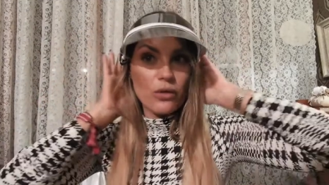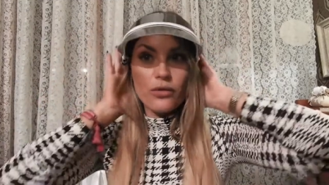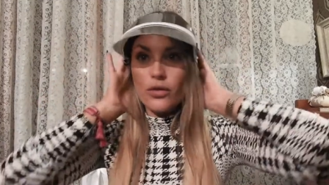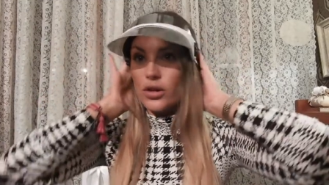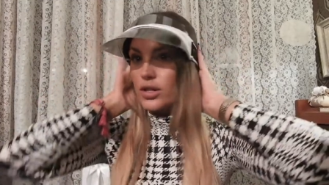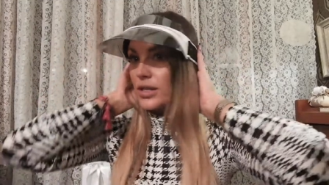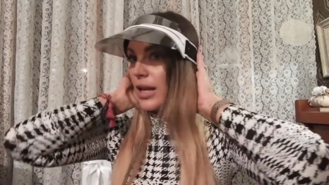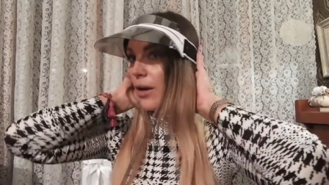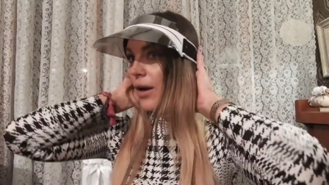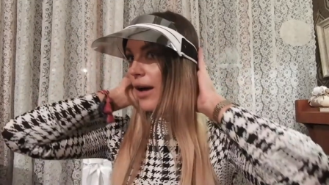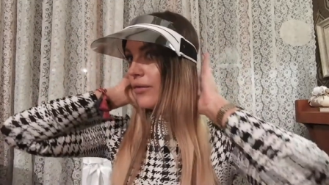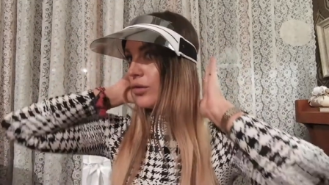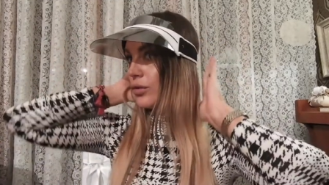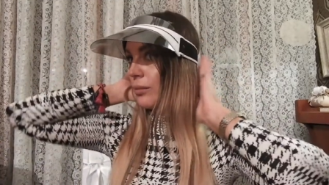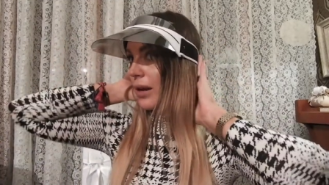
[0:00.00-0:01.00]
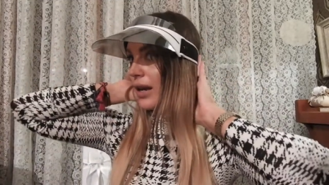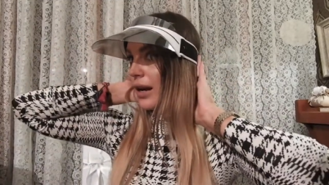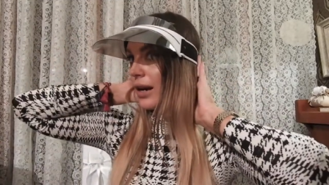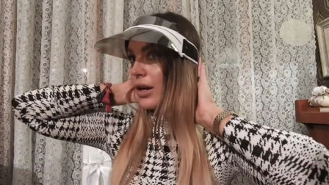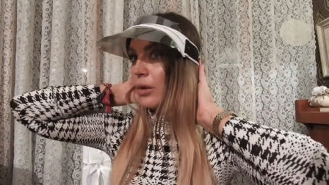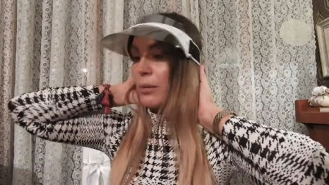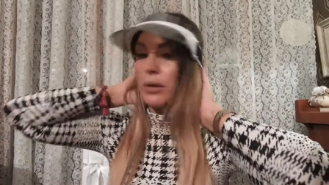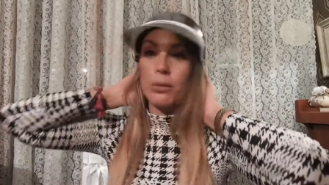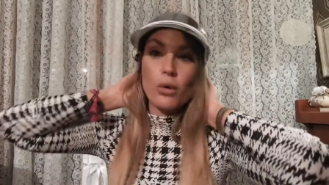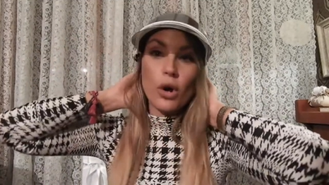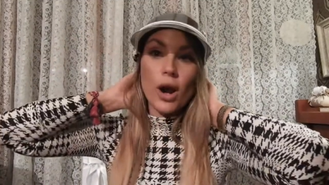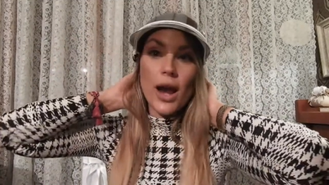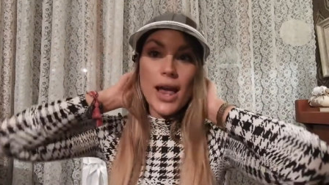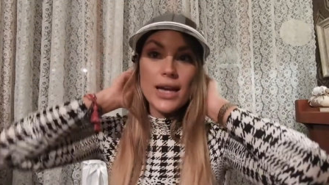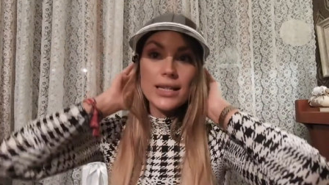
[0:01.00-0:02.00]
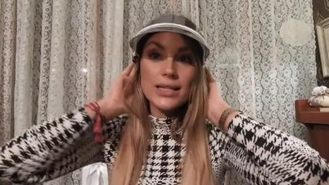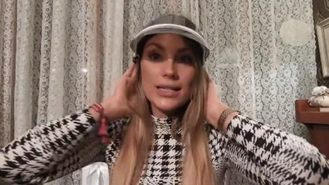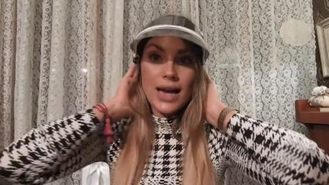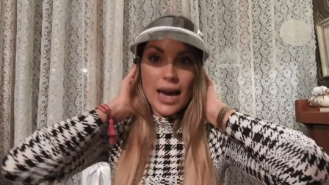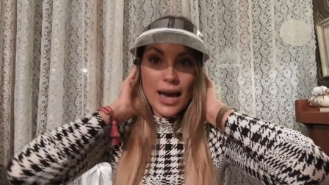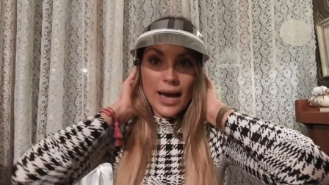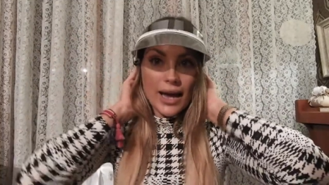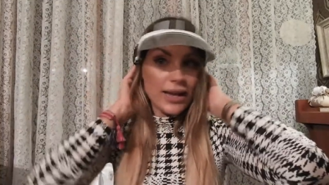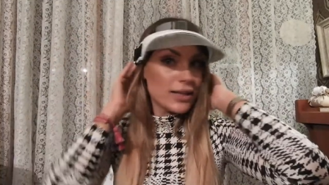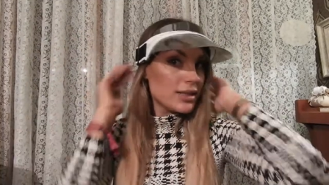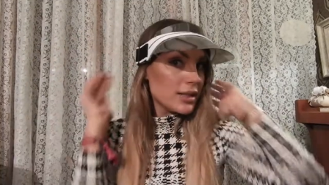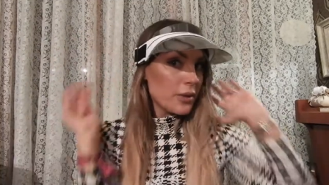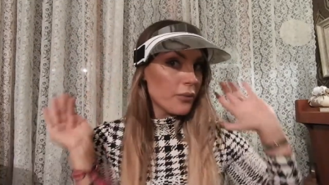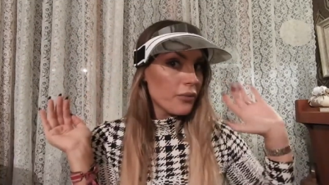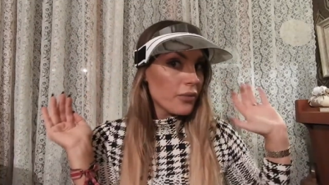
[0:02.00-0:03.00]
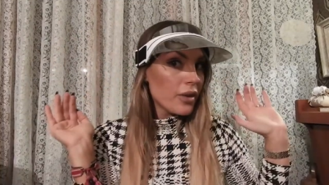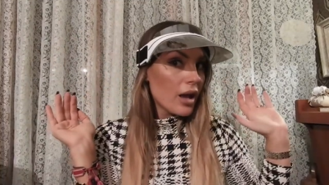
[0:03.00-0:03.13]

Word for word: Of course, now I have to make it a little bit more tight.